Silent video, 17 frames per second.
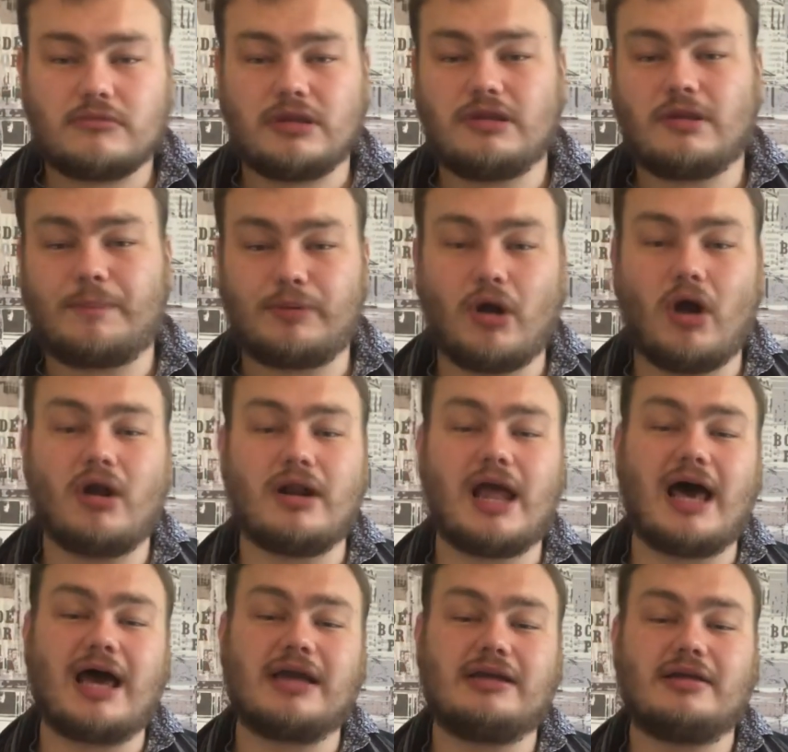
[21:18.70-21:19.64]
the plot
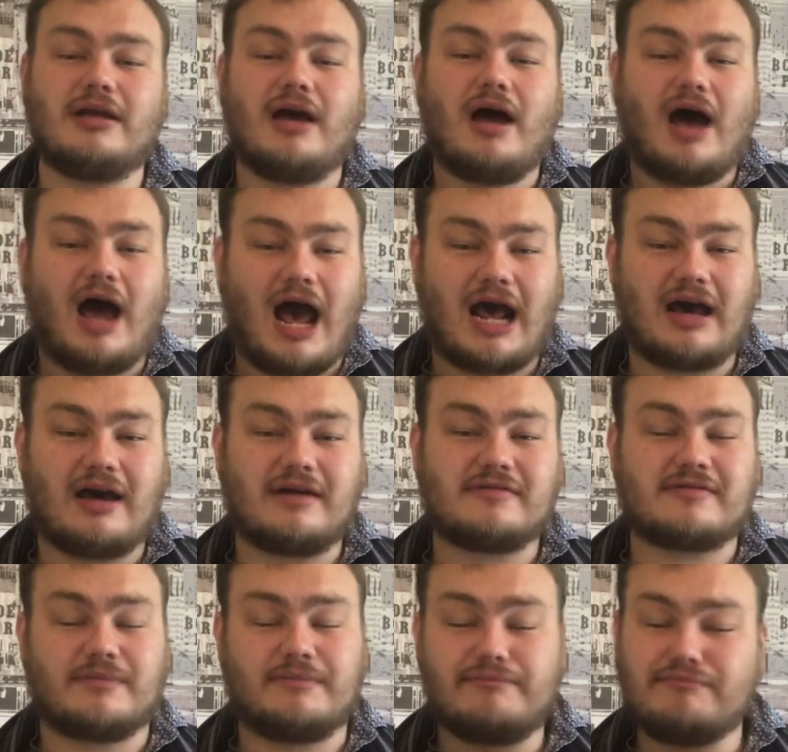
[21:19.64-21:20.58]
line
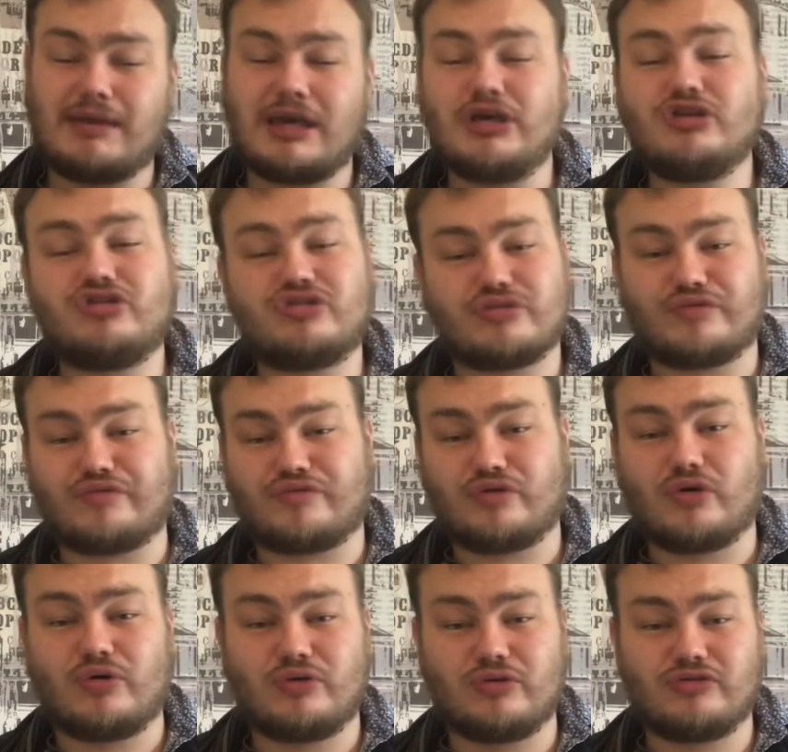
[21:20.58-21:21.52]
has some major
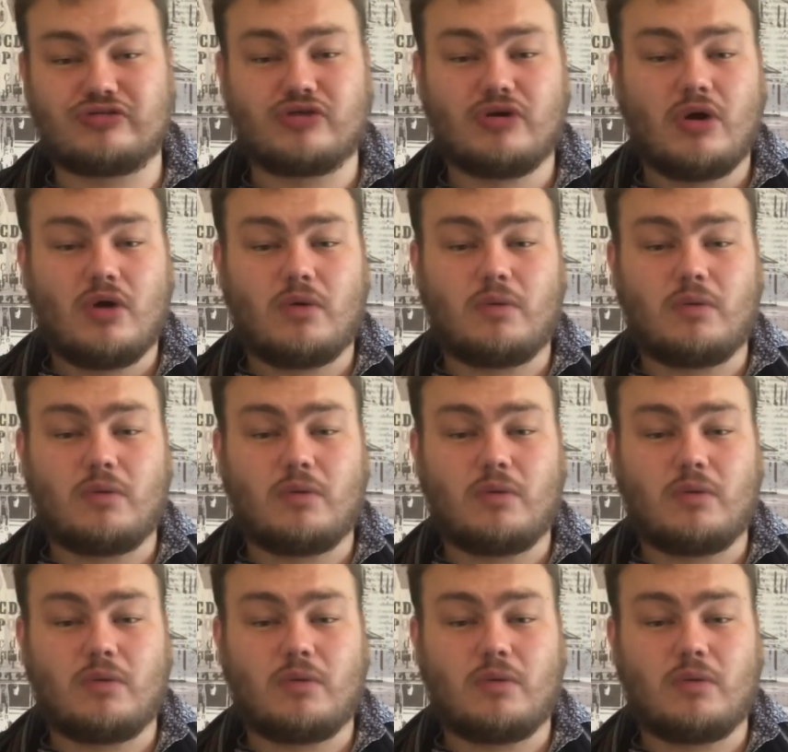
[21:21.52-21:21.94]
flaws,